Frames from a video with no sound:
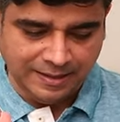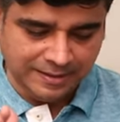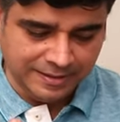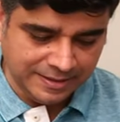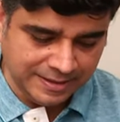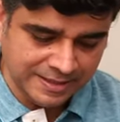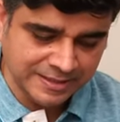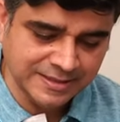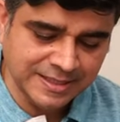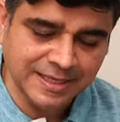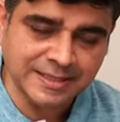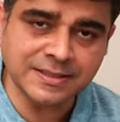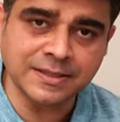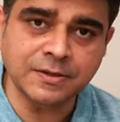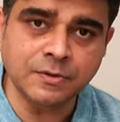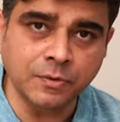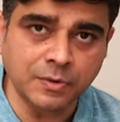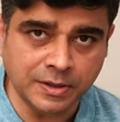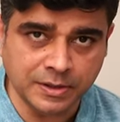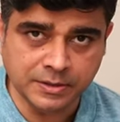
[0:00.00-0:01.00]
These guys are
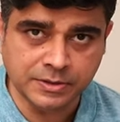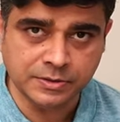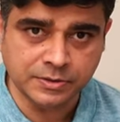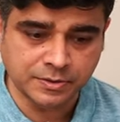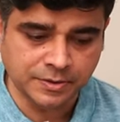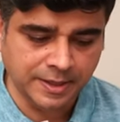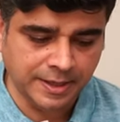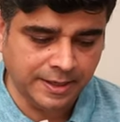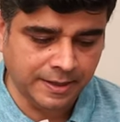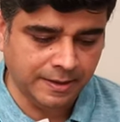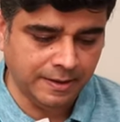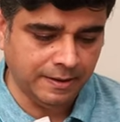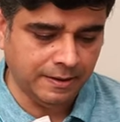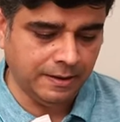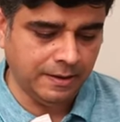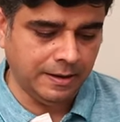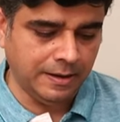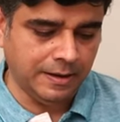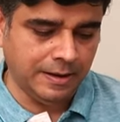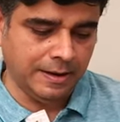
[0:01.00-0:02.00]
the worst, okay?
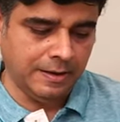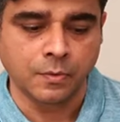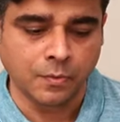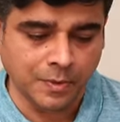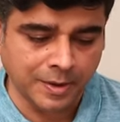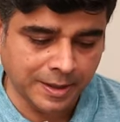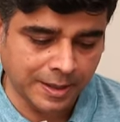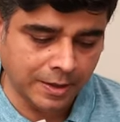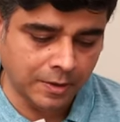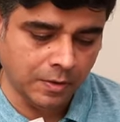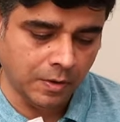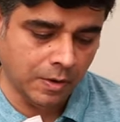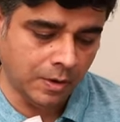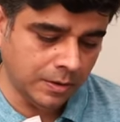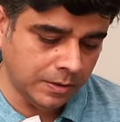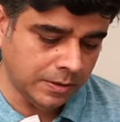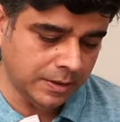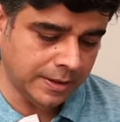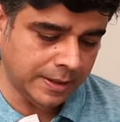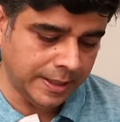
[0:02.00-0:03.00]
Uh, when I
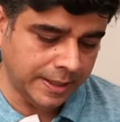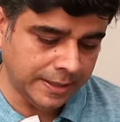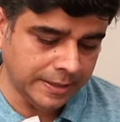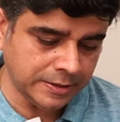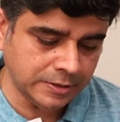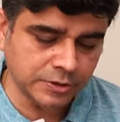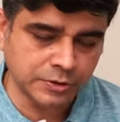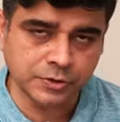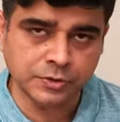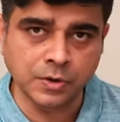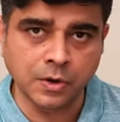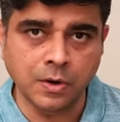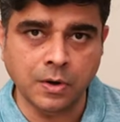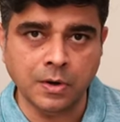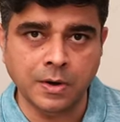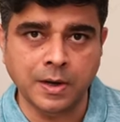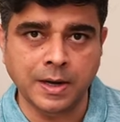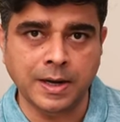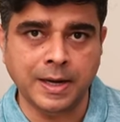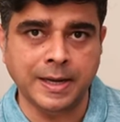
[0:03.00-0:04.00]
called the Kadence
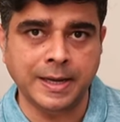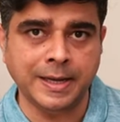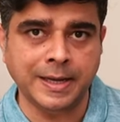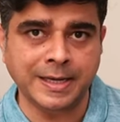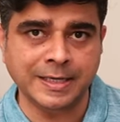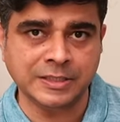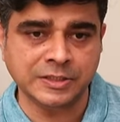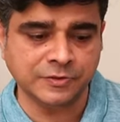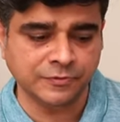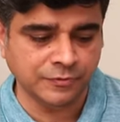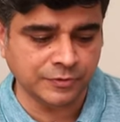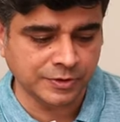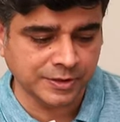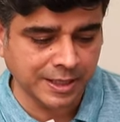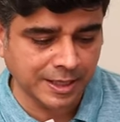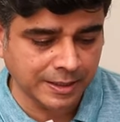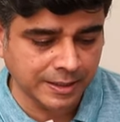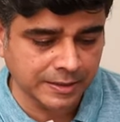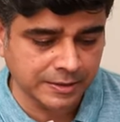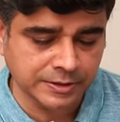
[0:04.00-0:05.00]
store, I asked for
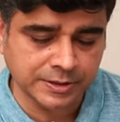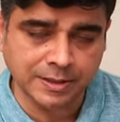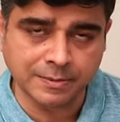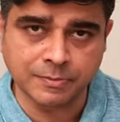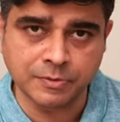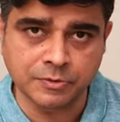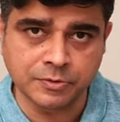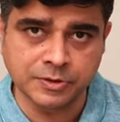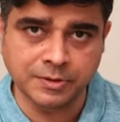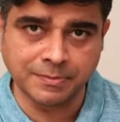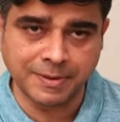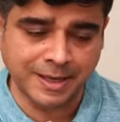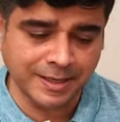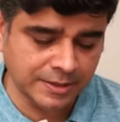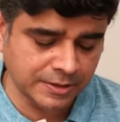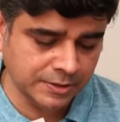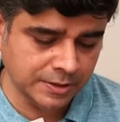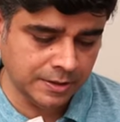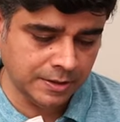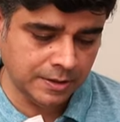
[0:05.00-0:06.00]
Sagar's number, who's the
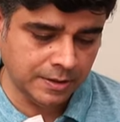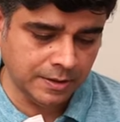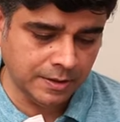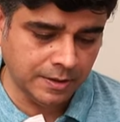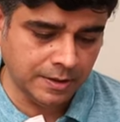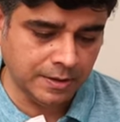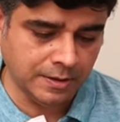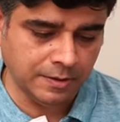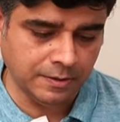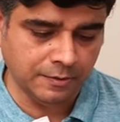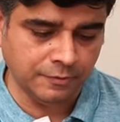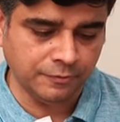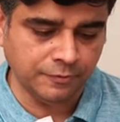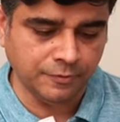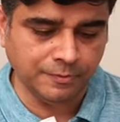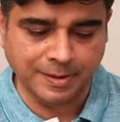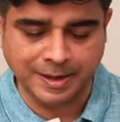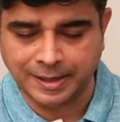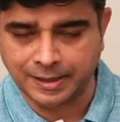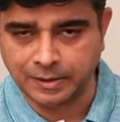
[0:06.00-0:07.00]
manager, uh, for
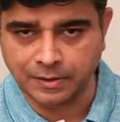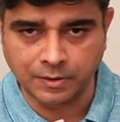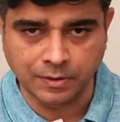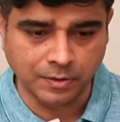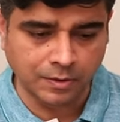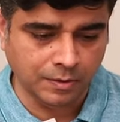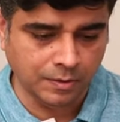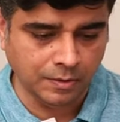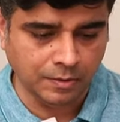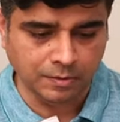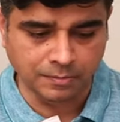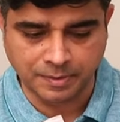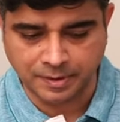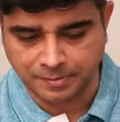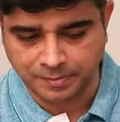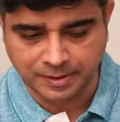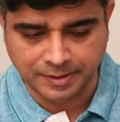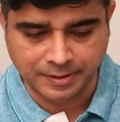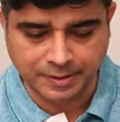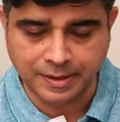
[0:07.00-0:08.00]
Bangalore or
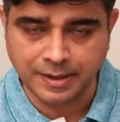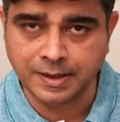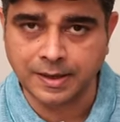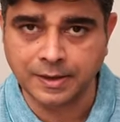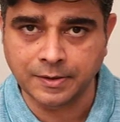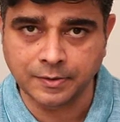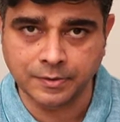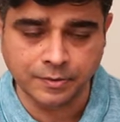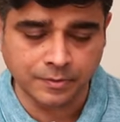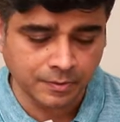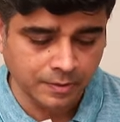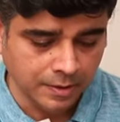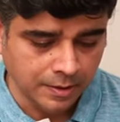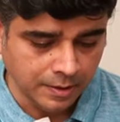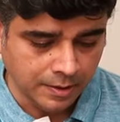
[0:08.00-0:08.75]
maybe India, I don't know.